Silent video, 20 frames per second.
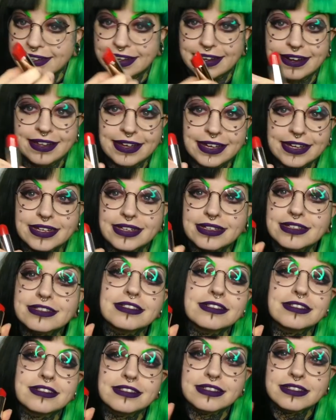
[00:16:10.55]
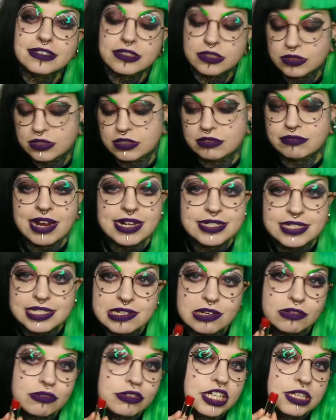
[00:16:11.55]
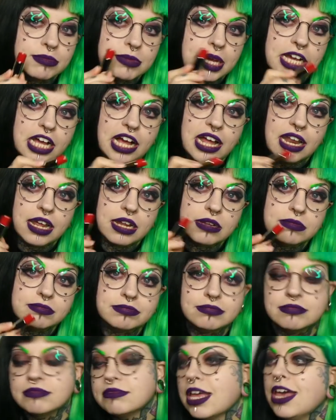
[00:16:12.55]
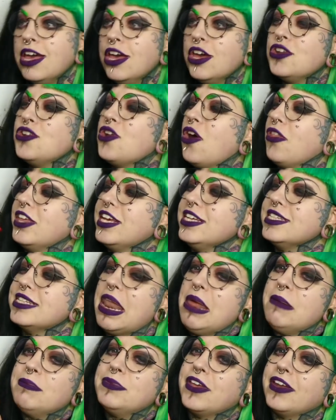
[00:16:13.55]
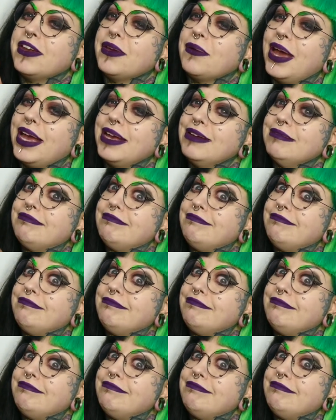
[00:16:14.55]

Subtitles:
it? Like, red's not really my colour. Not these lips, anyway.